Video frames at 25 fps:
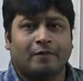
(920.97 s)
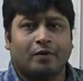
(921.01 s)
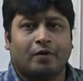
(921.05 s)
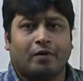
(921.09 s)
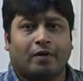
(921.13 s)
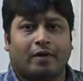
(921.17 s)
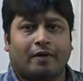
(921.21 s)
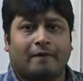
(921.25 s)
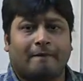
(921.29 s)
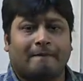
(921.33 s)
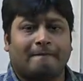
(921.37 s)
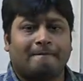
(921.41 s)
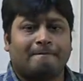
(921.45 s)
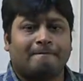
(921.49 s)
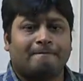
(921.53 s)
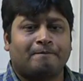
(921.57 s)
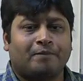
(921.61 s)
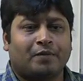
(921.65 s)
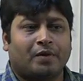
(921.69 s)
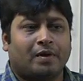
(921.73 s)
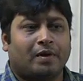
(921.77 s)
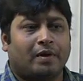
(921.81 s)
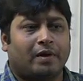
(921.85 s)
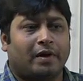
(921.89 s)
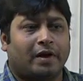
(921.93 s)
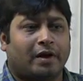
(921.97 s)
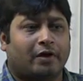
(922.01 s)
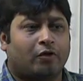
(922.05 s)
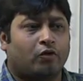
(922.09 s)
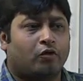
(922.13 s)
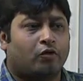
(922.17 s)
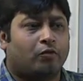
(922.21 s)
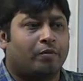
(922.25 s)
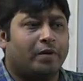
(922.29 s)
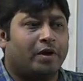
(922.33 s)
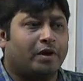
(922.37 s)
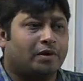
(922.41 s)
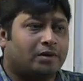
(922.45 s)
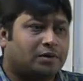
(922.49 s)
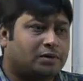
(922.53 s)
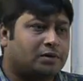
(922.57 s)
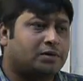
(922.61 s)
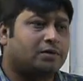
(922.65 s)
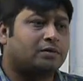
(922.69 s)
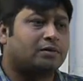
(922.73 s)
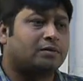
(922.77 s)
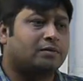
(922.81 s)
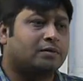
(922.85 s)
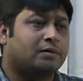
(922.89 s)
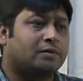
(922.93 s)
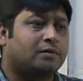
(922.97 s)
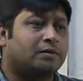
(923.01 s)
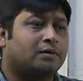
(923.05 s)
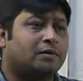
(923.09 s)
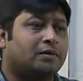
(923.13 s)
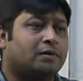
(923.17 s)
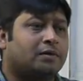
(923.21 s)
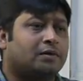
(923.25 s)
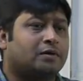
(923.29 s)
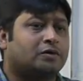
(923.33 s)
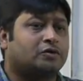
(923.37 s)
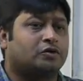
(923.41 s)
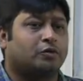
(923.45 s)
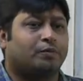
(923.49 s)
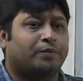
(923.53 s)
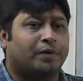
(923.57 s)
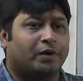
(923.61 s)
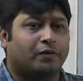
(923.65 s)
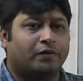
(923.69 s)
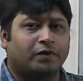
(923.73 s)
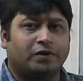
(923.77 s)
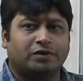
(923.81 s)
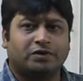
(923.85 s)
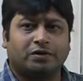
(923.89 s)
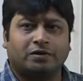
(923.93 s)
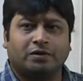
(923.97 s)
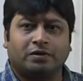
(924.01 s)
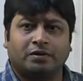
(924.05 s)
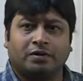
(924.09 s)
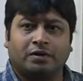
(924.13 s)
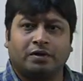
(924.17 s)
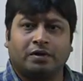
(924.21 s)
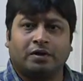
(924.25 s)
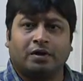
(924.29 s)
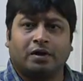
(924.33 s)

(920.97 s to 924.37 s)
Okay. Recruitment, supervision,